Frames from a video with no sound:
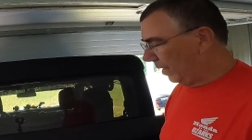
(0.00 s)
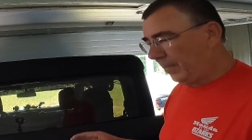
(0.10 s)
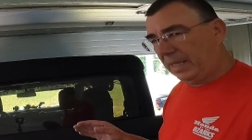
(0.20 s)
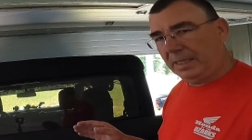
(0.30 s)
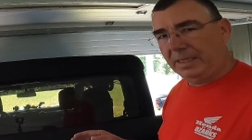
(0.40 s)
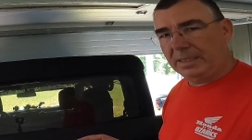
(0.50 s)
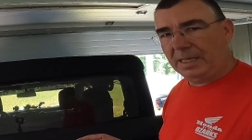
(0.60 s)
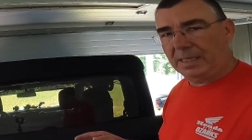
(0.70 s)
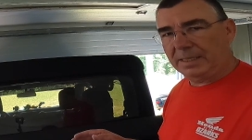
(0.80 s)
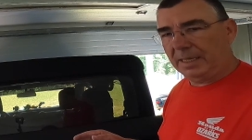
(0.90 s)
They make these,
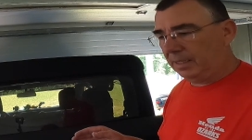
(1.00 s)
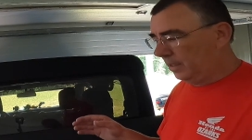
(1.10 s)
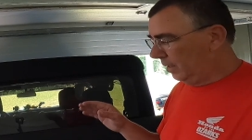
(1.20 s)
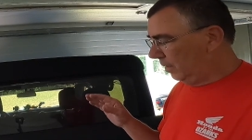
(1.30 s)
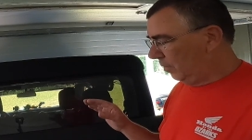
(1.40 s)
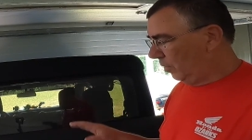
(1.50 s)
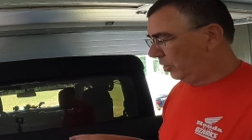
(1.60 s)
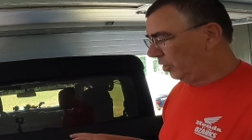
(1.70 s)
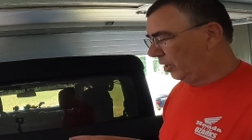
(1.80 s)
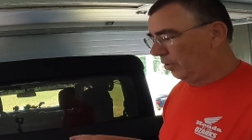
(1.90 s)
like I said,
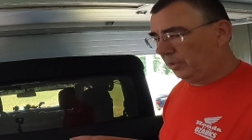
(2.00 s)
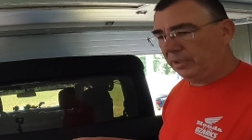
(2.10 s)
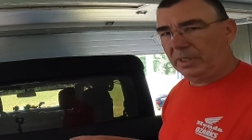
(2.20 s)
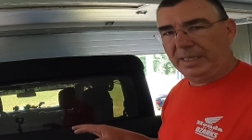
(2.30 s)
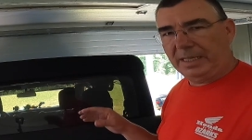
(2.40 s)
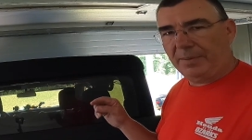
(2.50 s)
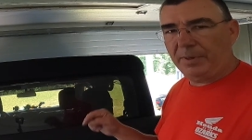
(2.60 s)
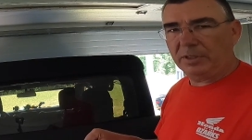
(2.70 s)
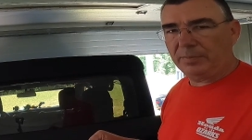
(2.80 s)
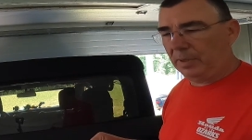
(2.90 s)
once you go to the link I
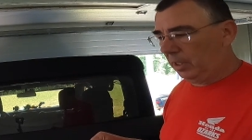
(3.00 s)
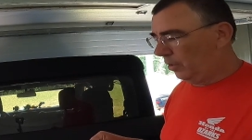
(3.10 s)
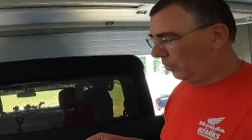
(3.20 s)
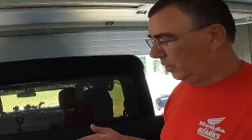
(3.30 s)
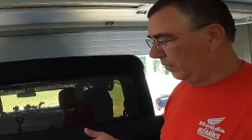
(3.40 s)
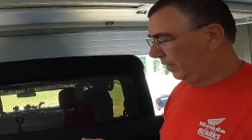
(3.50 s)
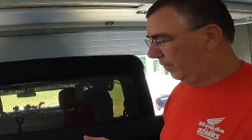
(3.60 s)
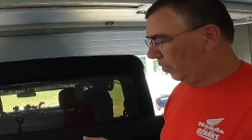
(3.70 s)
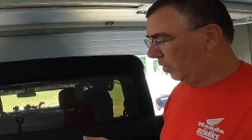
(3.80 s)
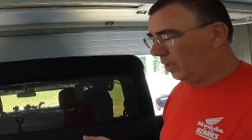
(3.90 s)
post below to
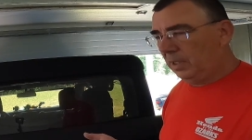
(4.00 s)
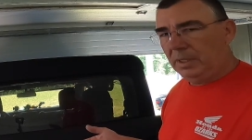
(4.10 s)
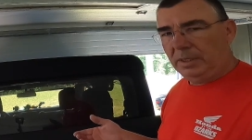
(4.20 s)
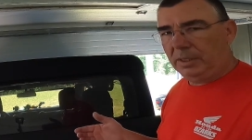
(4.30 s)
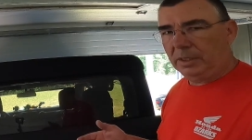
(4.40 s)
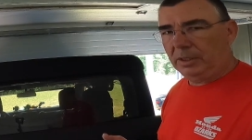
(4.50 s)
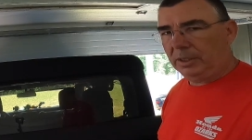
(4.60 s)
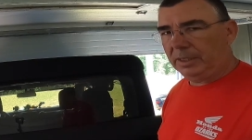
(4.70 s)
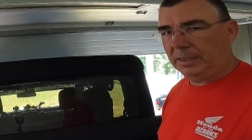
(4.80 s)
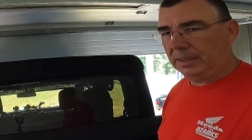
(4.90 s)
Vevor, you can
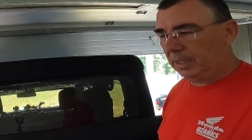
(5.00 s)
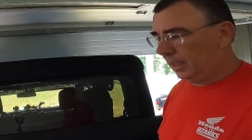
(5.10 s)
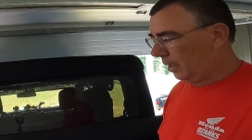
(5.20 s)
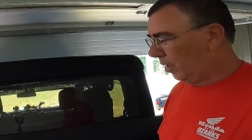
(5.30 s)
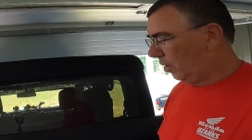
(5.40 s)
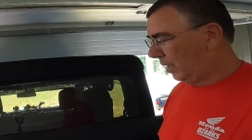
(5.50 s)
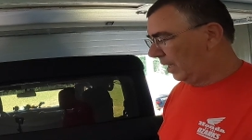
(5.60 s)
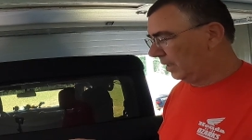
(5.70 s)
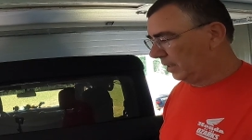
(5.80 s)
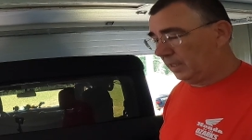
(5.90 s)
look at uh, all
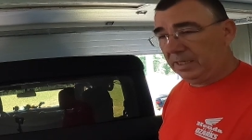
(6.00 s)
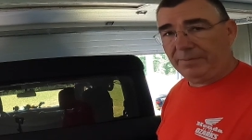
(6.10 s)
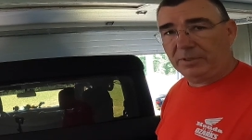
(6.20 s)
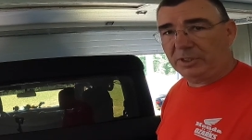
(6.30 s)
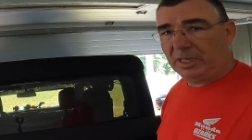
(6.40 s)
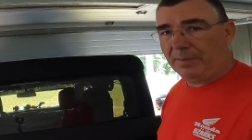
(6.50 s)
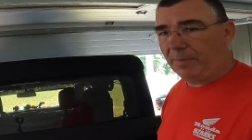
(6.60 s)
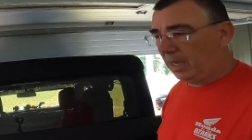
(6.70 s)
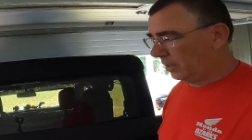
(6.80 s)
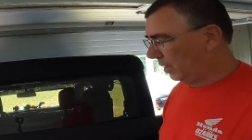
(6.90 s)
kinds of the different
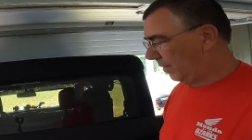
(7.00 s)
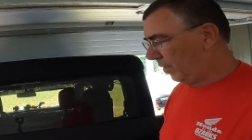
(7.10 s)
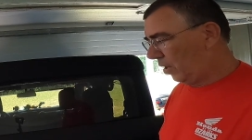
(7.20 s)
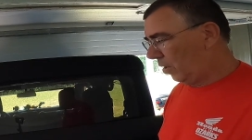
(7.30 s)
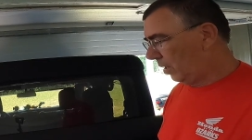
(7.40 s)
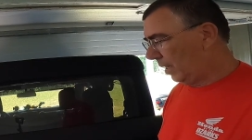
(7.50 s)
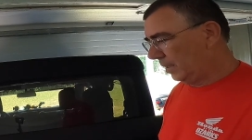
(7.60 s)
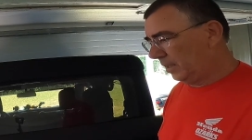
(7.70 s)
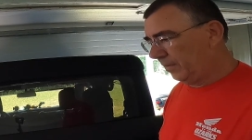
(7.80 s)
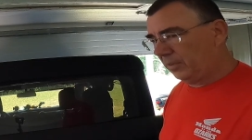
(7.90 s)
shape boxes. They have all
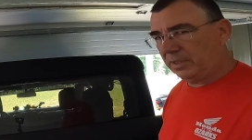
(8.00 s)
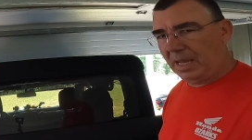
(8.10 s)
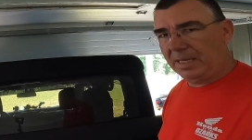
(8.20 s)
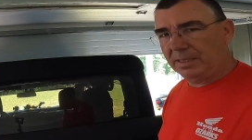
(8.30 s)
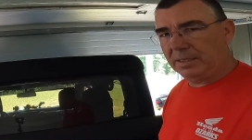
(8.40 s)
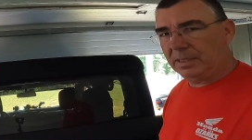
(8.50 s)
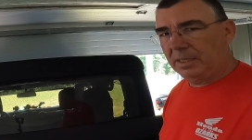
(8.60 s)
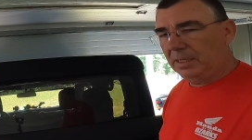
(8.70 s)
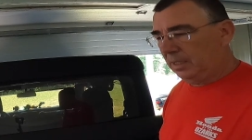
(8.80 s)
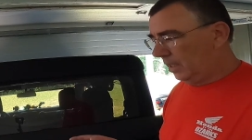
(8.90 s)
kinds of different sizes
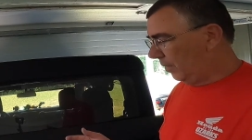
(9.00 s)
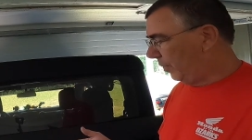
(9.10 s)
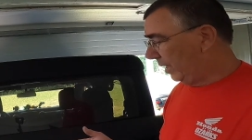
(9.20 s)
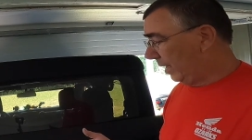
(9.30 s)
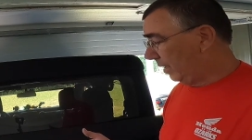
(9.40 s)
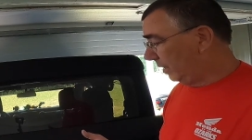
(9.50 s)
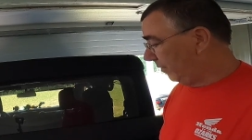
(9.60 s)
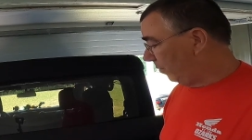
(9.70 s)
and pick out a